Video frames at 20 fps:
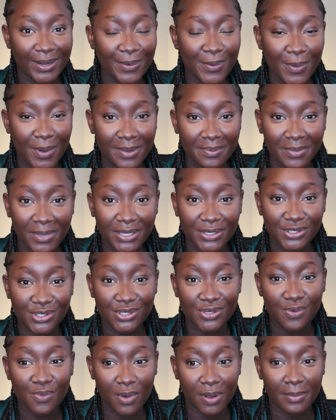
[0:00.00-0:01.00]
equipment do
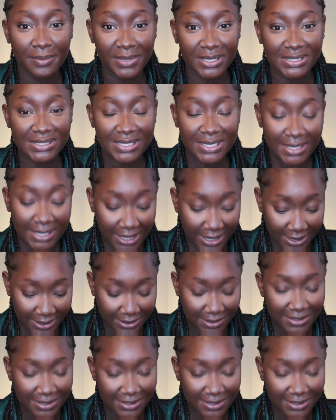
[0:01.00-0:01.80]
you want me to get?